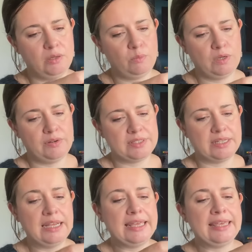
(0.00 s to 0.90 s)
where is
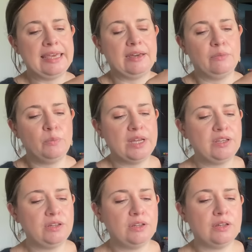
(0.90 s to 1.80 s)
it? Yeah,
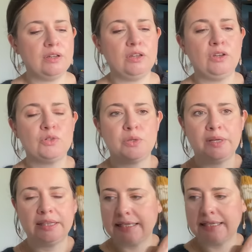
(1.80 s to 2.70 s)
when you're
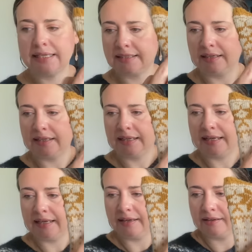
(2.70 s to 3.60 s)
doing this line
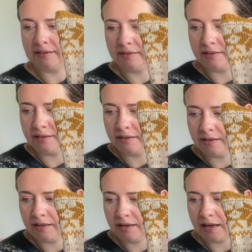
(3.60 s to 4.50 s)
here,
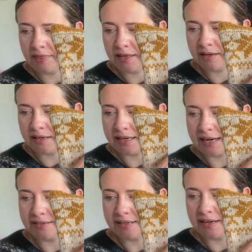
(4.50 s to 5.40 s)
I think I'd
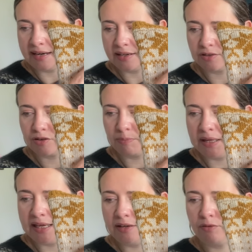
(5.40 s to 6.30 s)
add in an extra
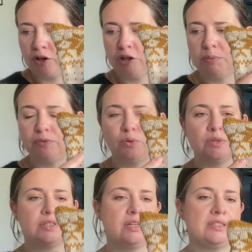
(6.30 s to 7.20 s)
plain row before
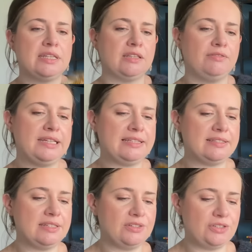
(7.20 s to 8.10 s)
starting the flea
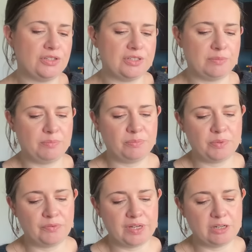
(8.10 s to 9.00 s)
stitch, just to
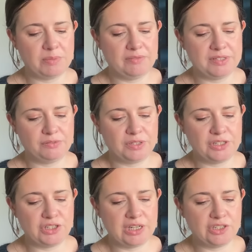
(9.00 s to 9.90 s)
provide a bit of
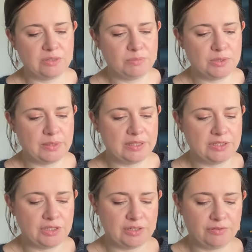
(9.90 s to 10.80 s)
differentiation between the
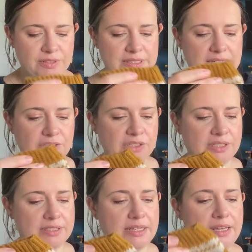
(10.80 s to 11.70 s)
two different
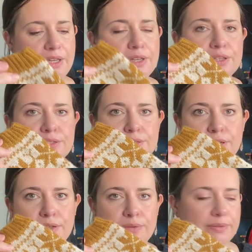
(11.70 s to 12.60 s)
sections.
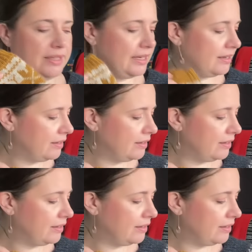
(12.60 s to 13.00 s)
So yeah,